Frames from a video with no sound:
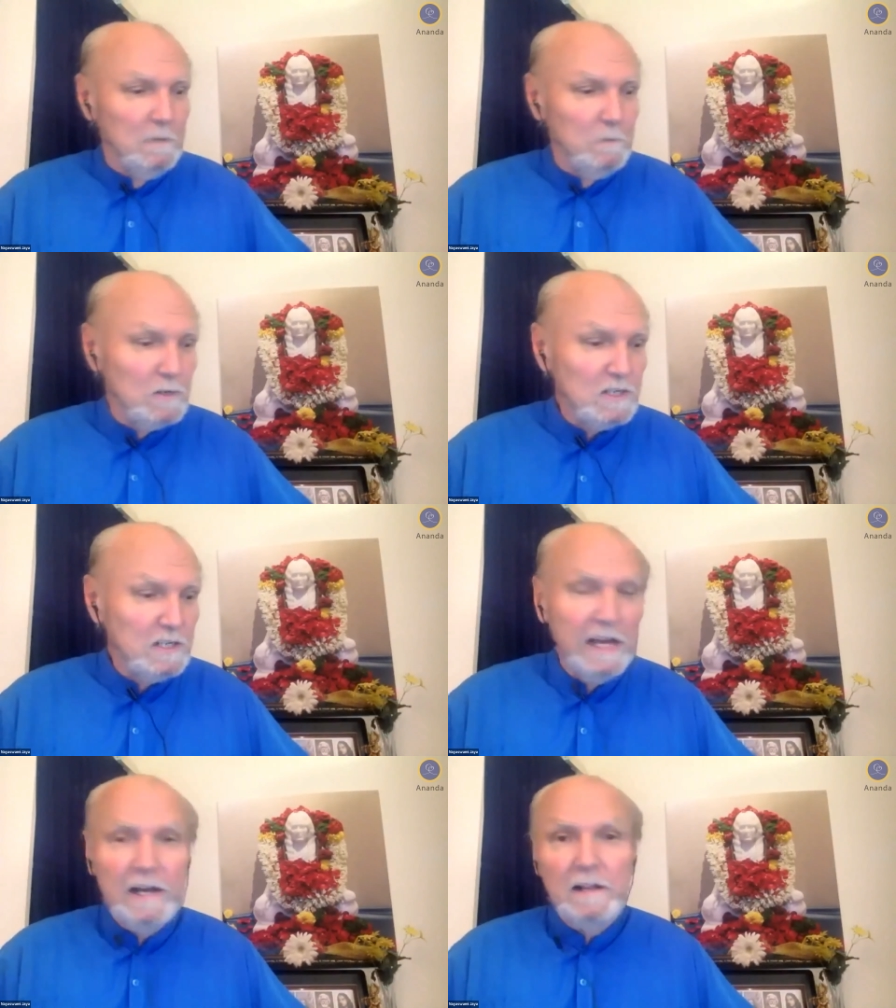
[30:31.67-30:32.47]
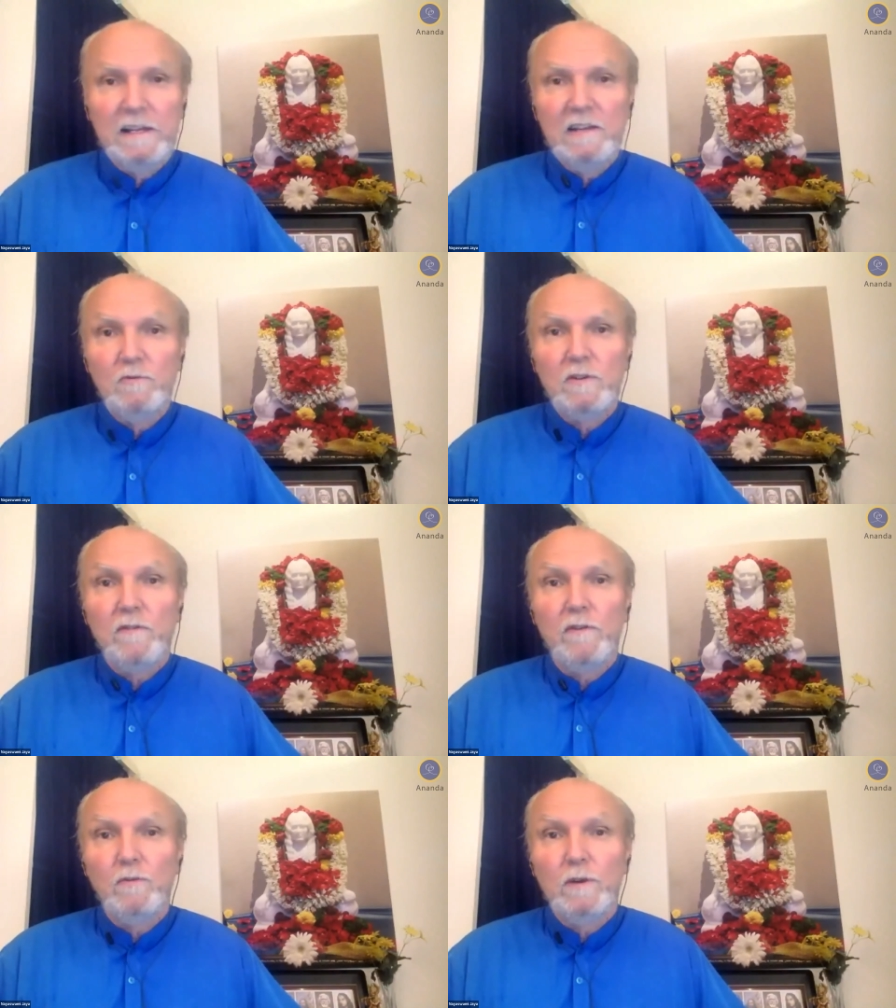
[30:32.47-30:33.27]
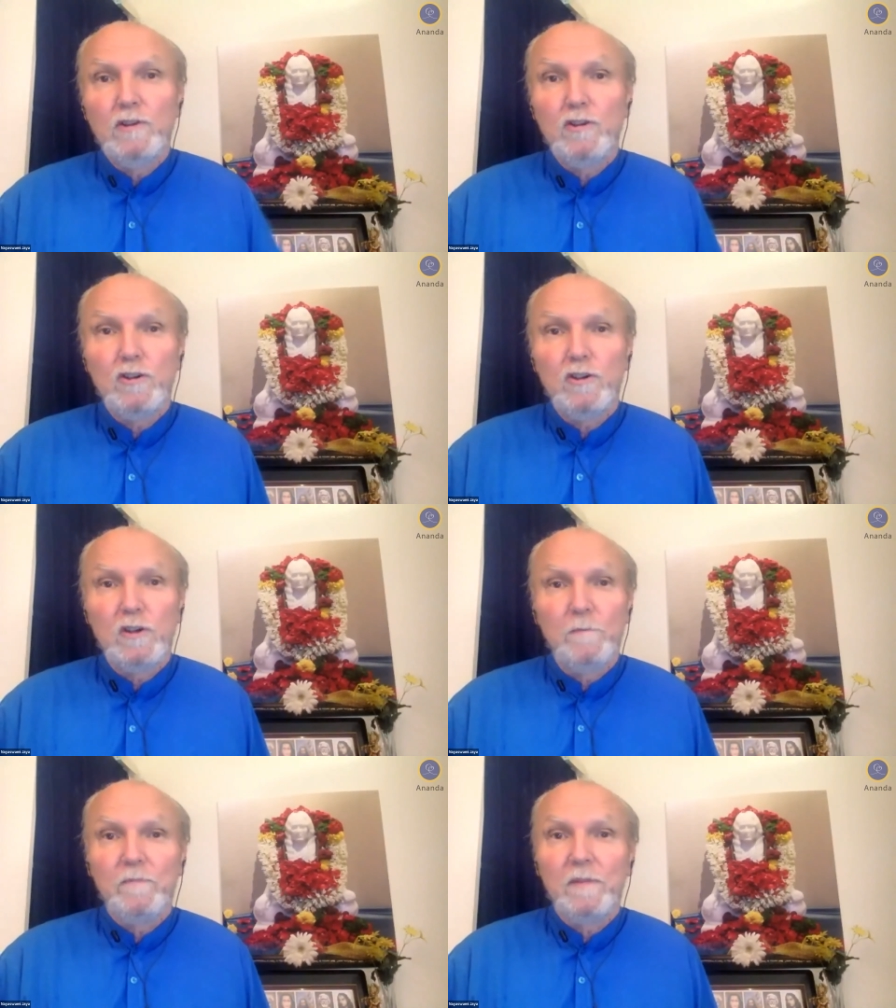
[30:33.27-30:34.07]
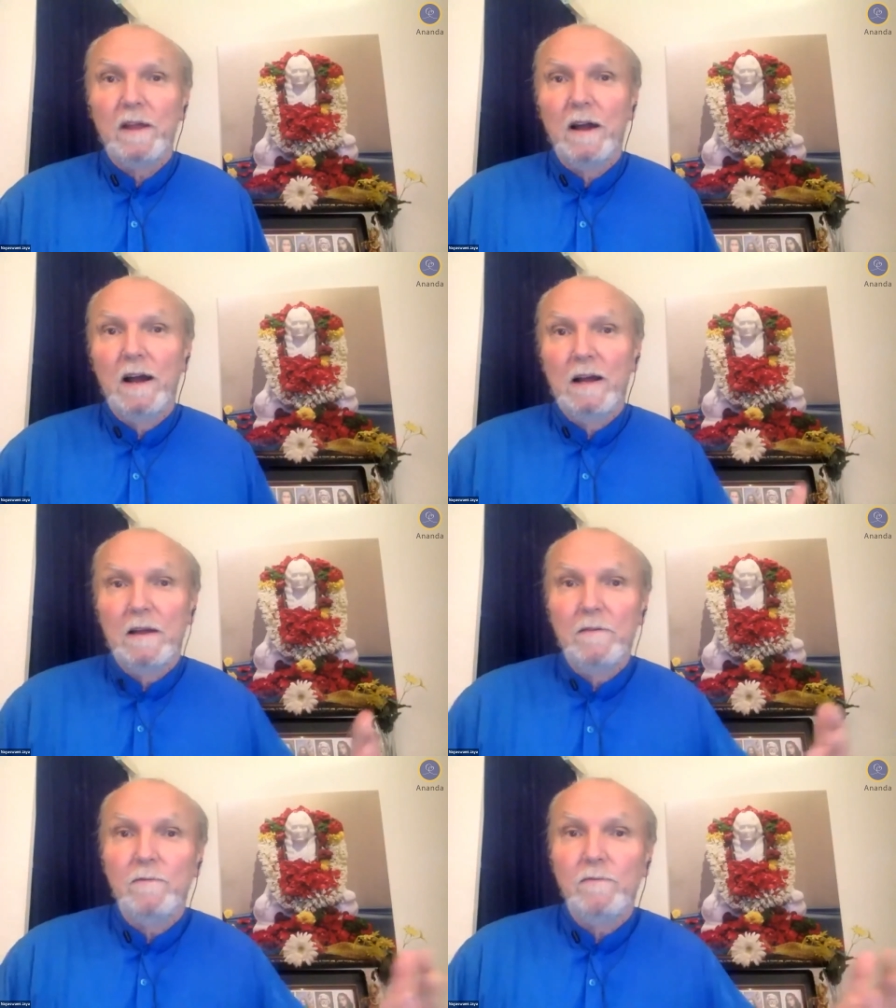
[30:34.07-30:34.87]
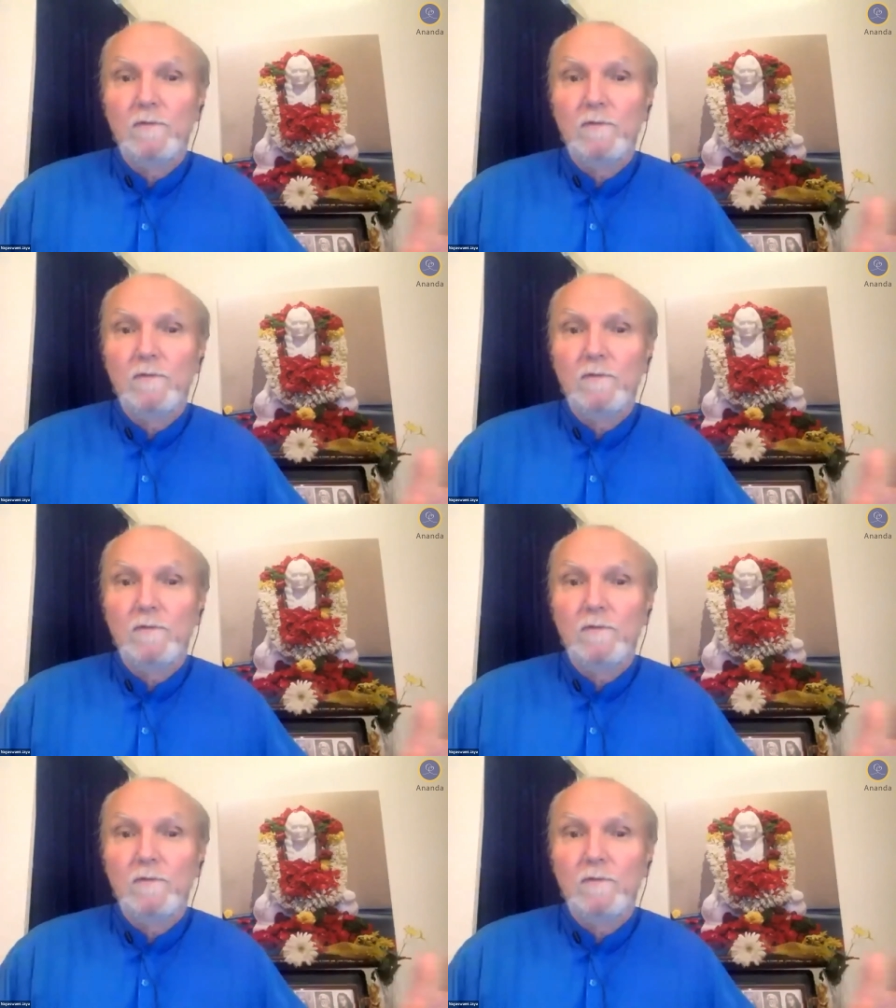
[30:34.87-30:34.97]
personality, which I've